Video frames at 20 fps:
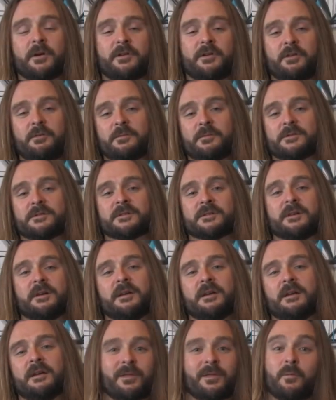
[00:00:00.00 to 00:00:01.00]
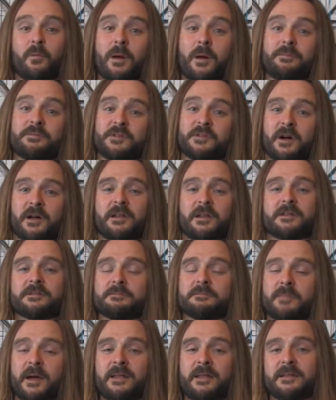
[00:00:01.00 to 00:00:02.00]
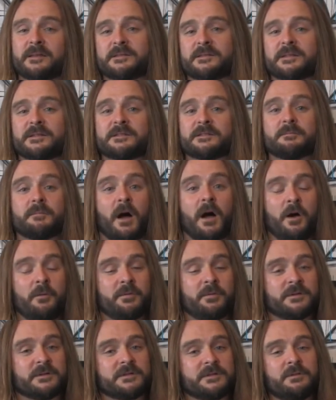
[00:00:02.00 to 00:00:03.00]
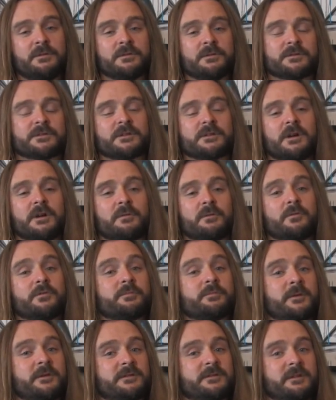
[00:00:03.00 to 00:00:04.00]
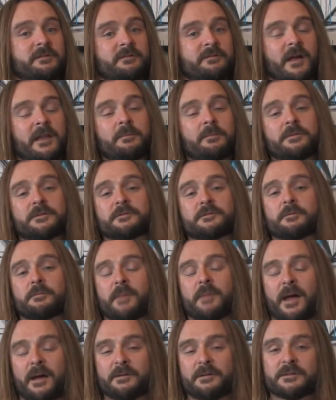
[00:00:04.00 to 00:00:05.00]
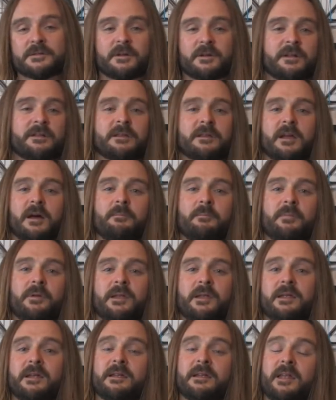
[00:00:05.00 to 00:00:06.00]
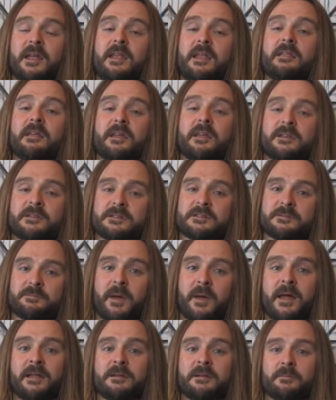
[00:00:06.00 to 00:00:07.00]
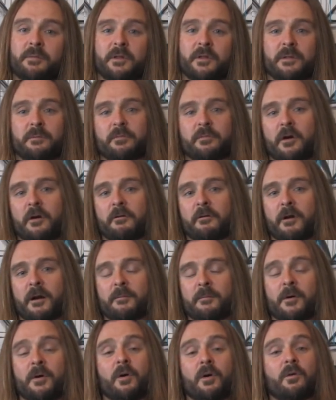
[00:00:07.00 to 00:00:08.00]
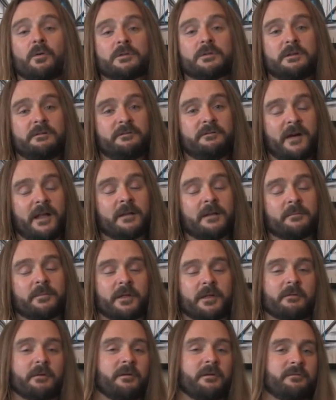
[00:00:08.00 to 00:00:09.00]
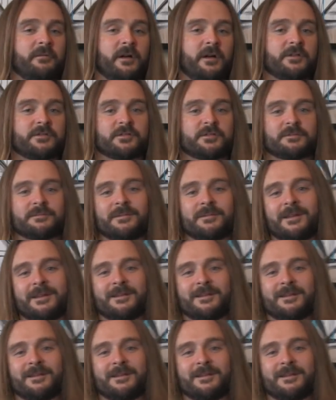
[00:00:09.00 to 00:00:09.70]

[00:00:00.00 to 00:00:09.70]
by humans. The web giant has made the system open source, which means developers from outside the company can either expand upon the program or develop their own version.